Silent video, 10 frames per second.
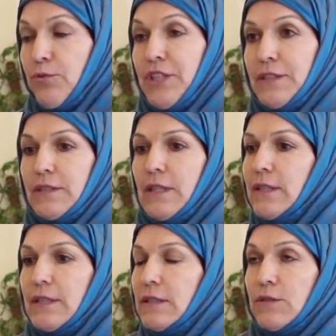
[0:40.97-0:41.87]
priest."
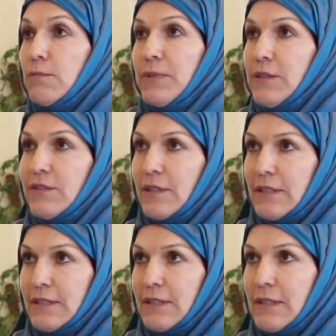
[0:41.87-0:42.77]
And they said, "Don't be
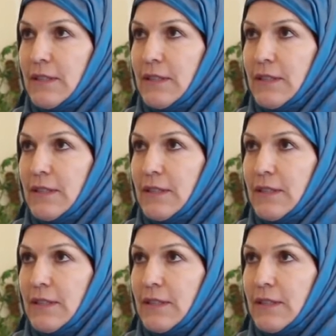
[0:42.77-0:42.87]
insolent."